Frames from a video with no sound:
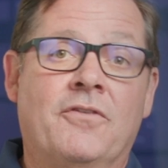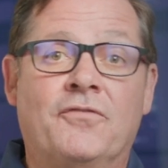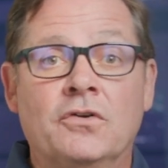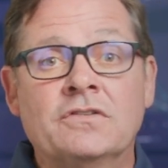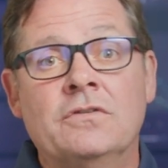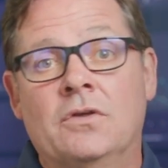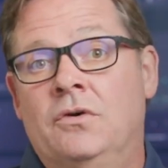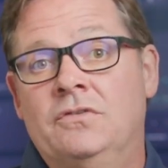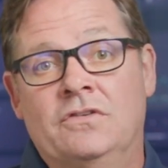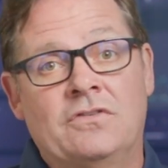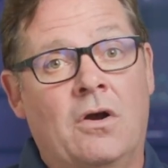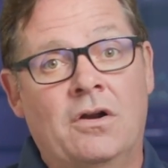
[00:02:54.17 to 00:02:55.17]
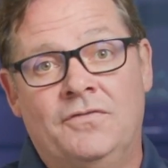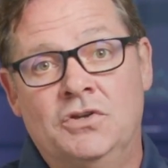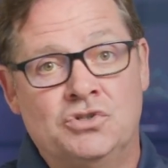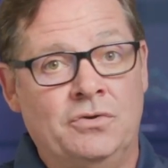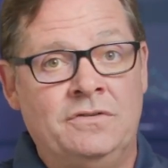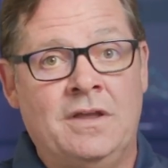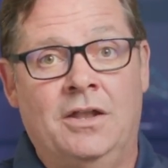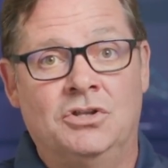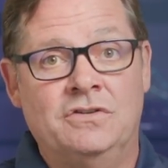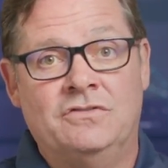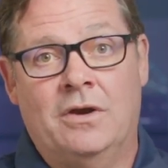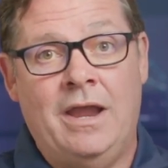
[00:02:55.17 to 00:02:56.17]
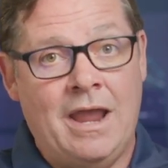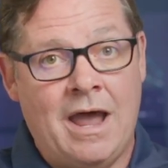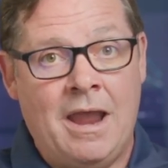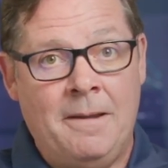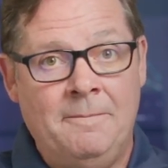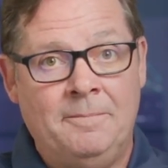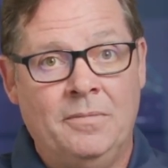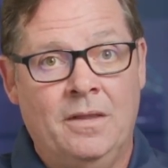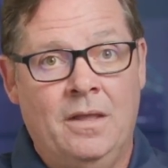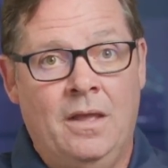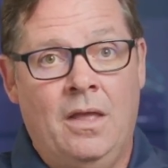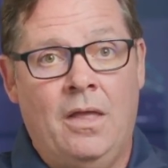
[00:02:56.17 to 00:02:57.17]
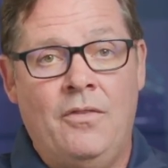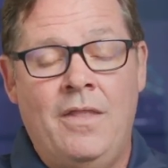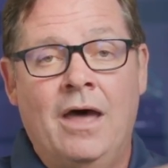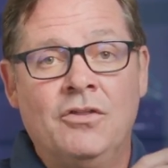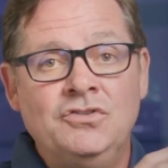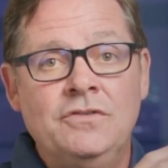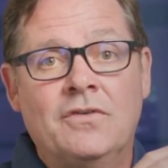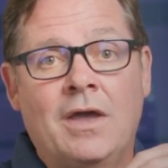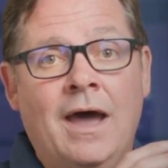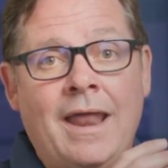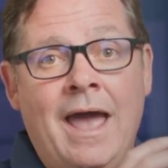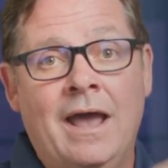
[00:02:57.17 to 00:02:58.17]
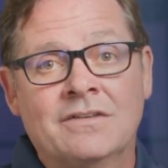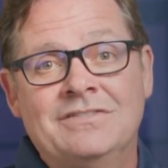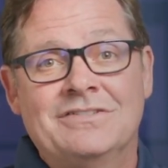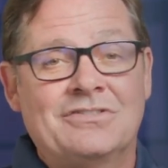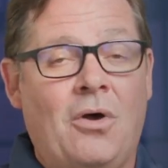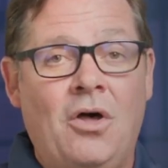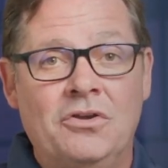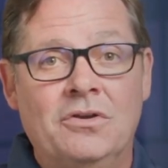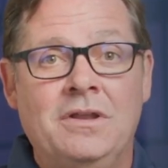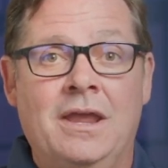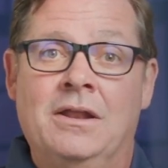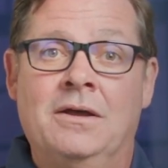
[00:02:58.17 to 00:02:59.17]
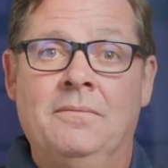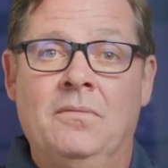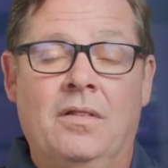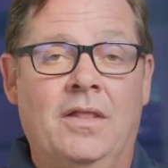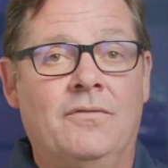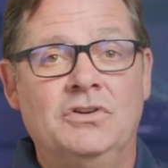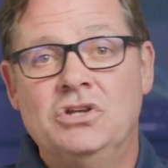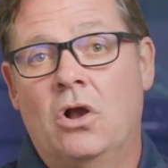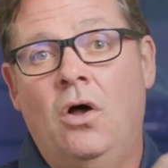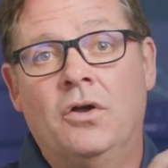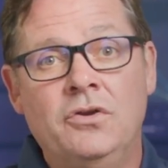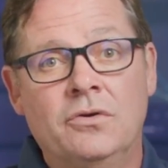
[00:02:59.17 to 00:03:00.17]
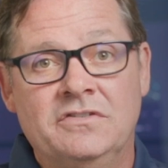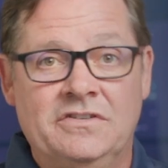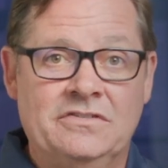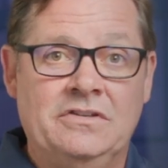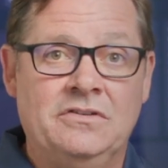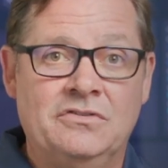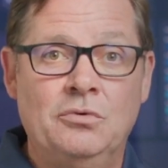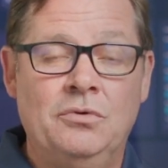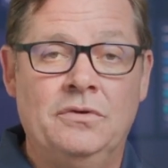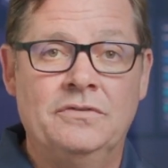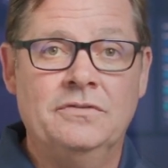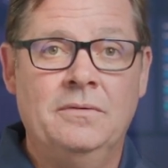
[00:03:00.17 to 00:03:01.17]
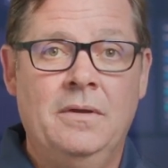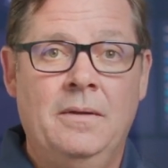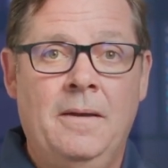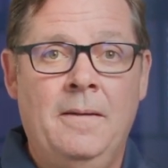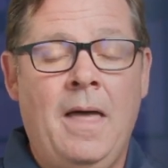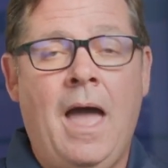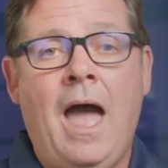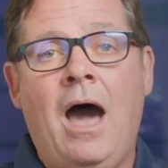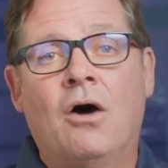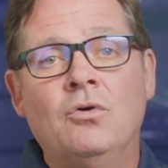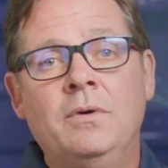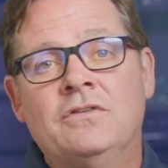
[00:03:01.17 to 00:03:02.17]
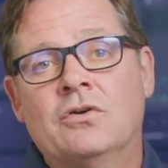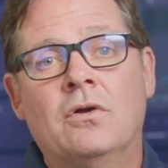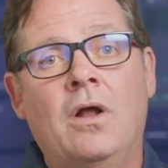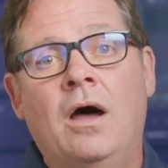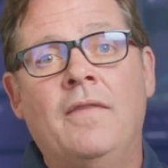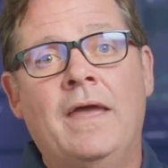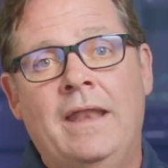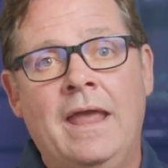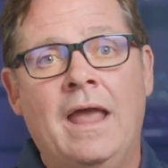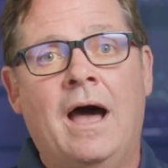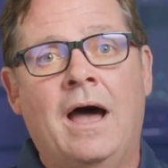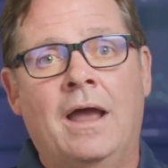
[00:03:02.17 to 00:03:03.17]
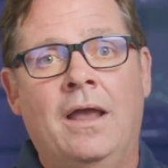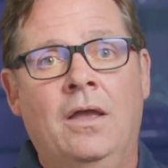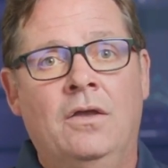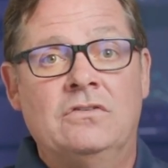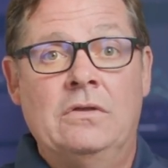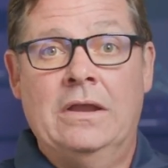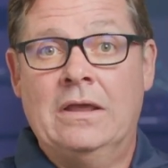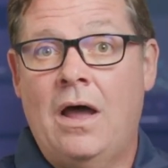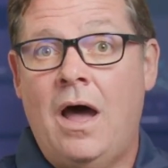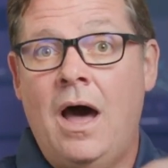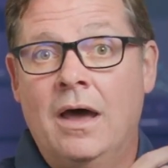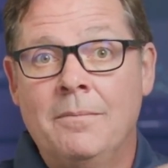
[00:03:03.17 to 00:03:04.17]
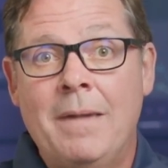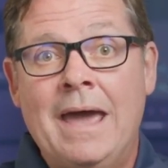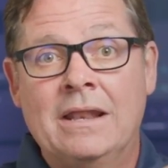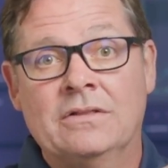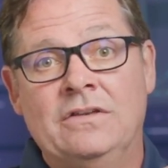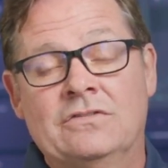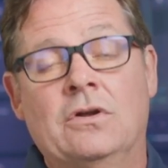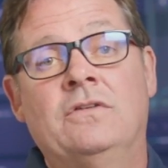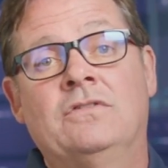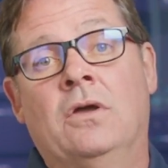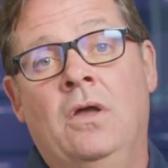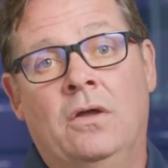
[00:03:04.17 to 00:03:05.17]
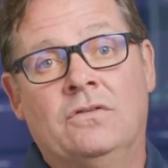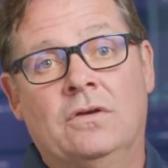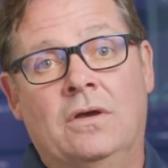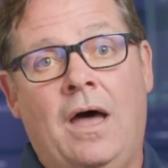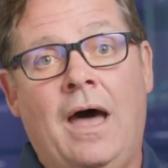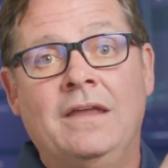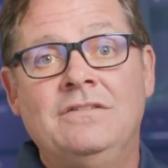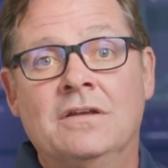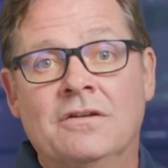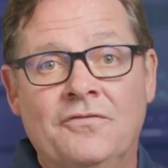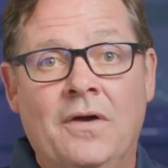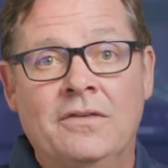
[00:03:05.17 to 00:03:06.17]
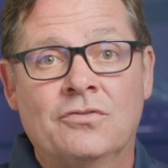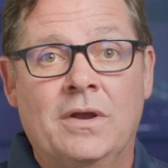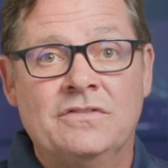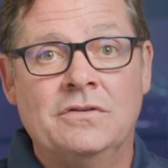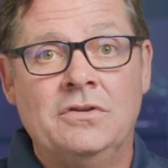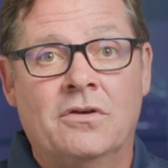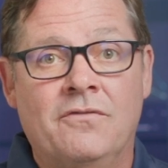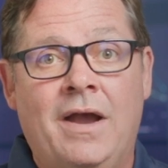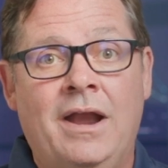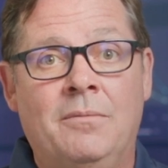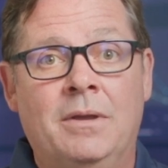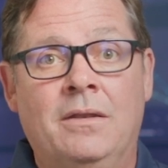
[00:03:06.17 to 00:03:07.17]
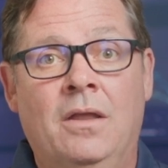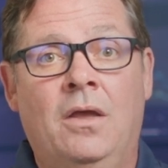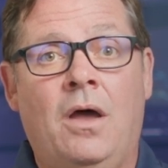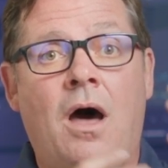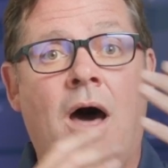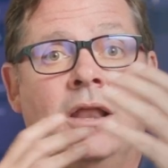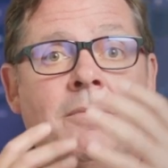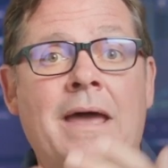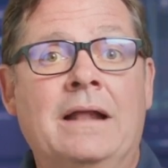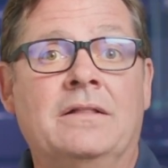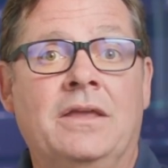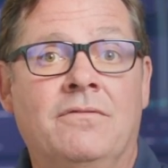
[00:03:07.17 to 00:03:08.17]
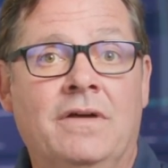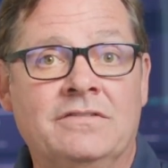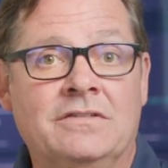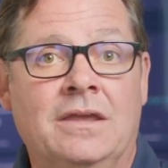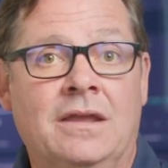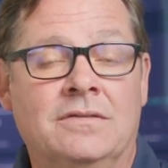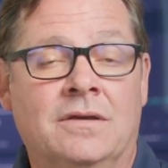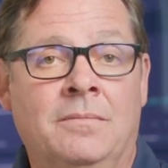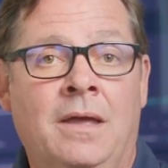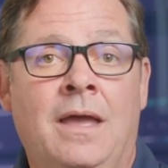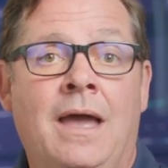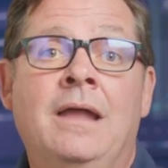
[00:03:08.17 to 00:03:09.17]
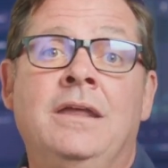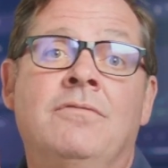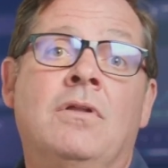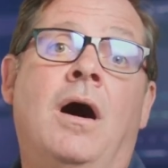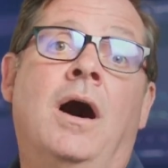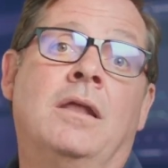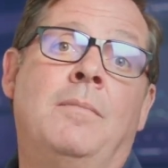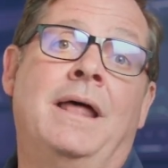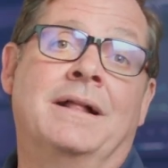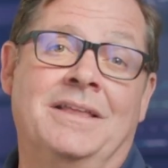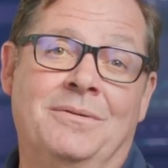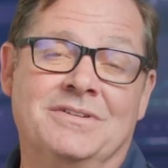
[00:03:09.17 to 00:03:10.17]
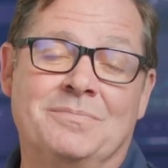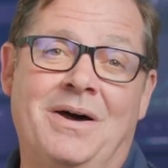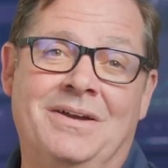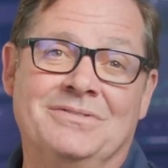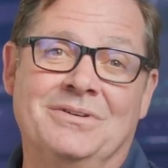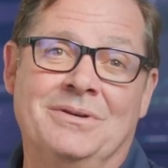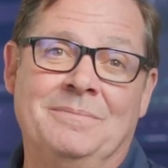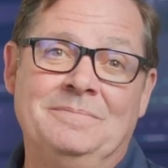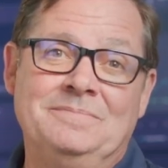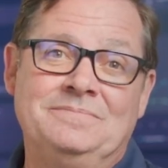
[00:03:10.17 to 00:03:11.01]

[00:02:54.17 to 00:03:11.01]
The first of those is artificial intelligence or AI. Now that you've got access to all your data, leveraging all existing tools, how do we turn on that AI so that it can automatically start to identify threats in your environment, automatically investigate them, and even automatically respond to them?